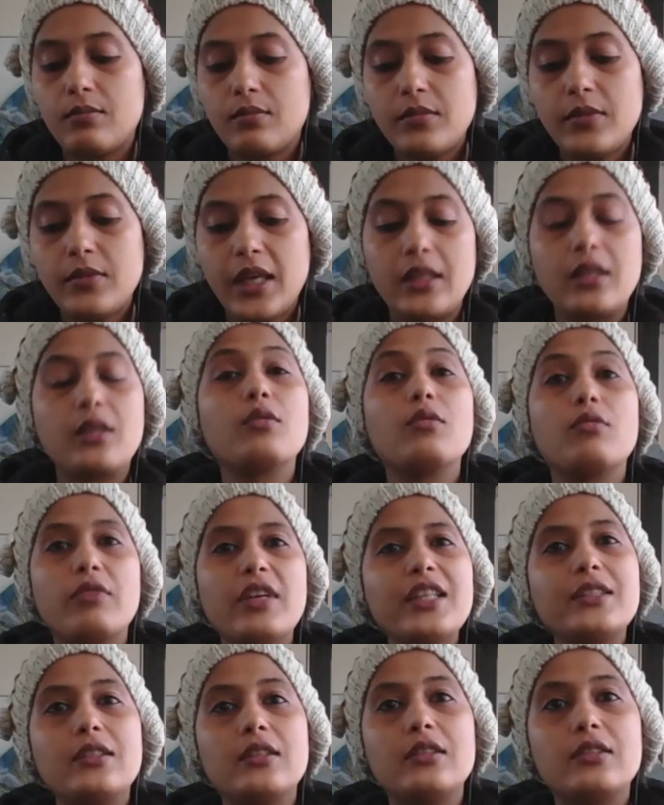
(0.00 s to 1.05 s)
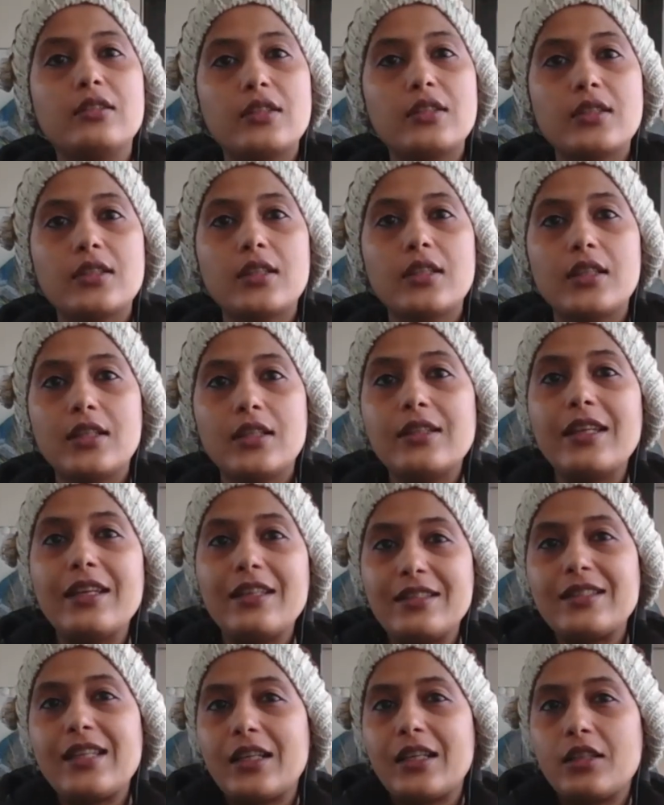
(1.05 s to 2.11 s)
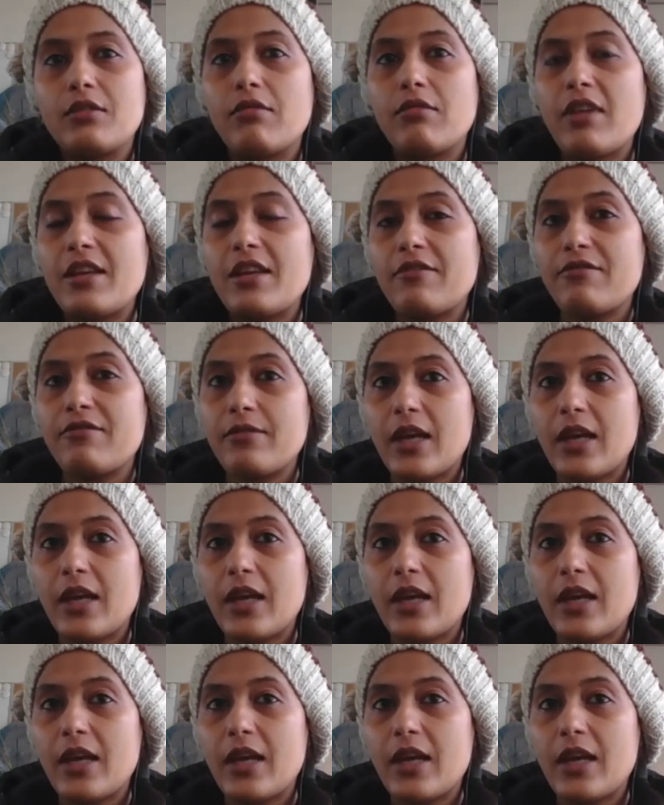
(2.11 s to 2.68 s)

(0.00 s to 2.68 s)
ethical reasons, there's that grief